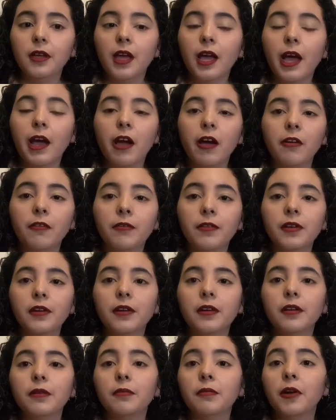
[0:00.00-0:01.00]

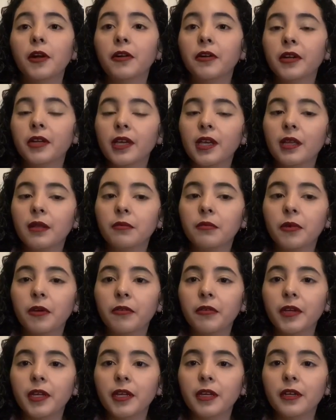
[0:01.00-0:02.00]
However, Hurricane
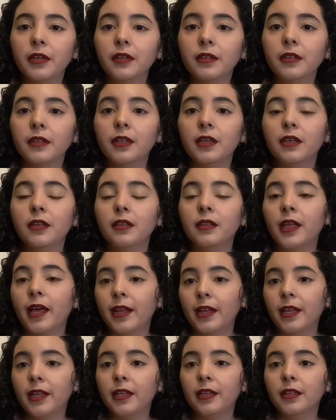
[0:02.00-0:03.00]
Maria
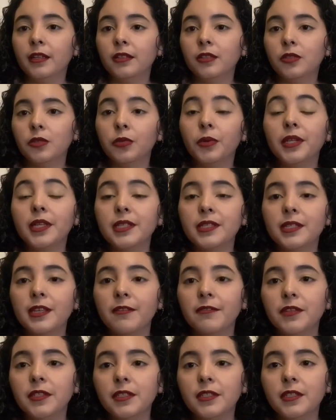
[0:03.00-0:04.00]
that hit in
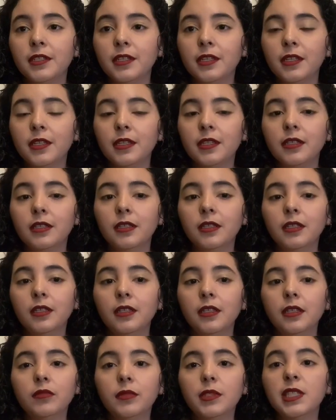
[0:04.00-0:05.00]
2017
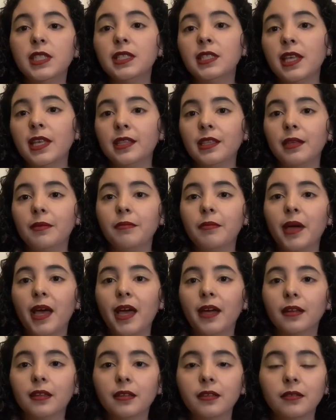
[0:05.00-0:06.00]
set them
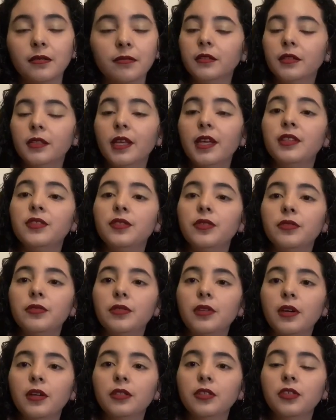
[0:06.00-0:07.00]
back. And so
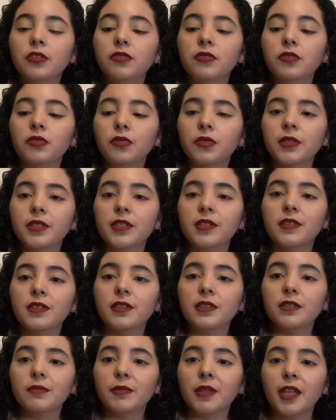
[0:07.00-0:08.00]
Don Q sources
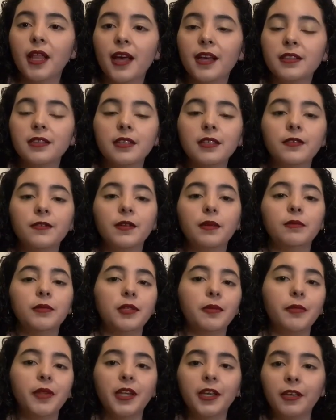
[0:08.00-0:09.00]
its molasses from
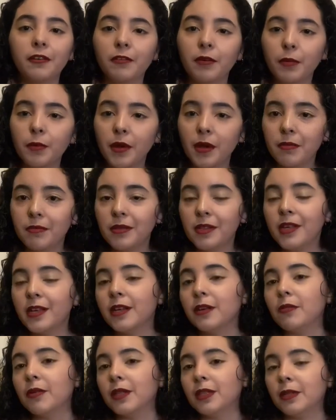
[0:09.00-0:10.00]
Dominican
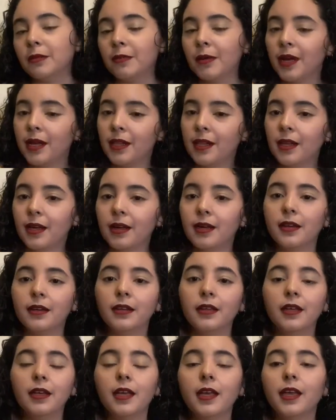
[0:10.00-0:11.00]
Republic, Guatemala,
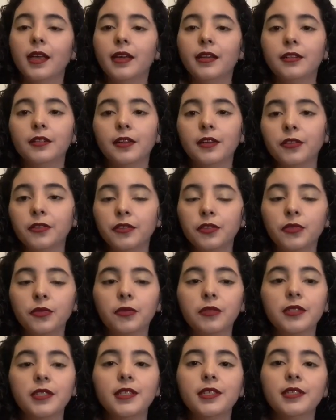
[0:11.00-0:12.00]
and other
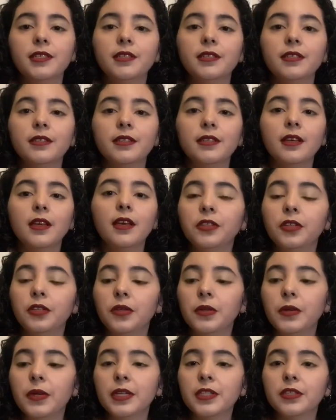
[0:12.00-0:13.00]
sources.
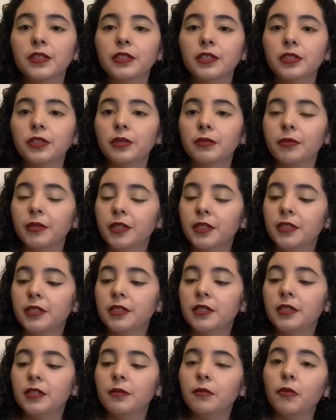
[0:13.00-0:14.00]
Q has contributed
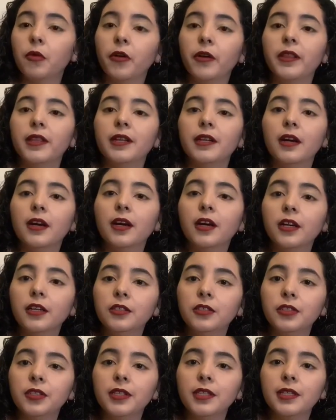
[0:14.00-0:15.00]
to more than
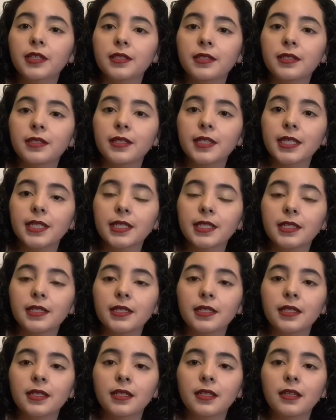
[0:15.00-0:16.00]

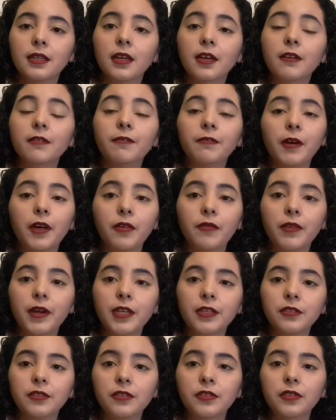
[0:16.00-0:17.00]
160
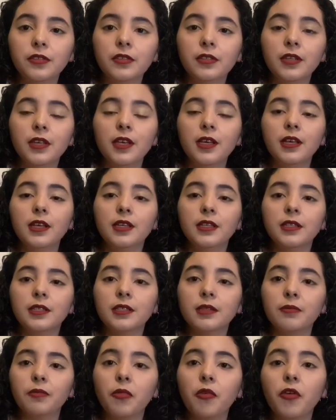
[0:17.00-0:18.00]
fundraisers in
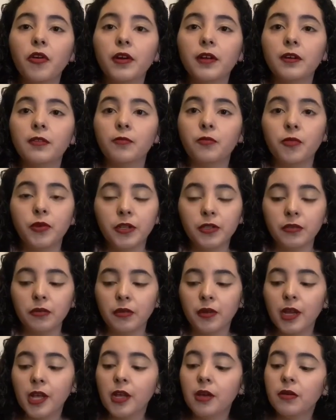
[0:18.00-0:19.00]
support of Puerto
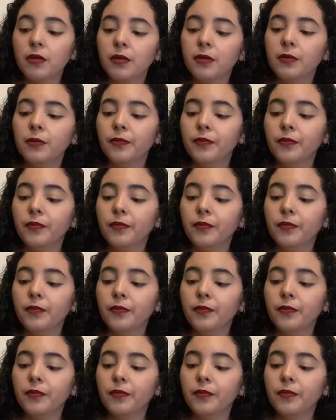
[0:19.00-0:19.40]
Rico.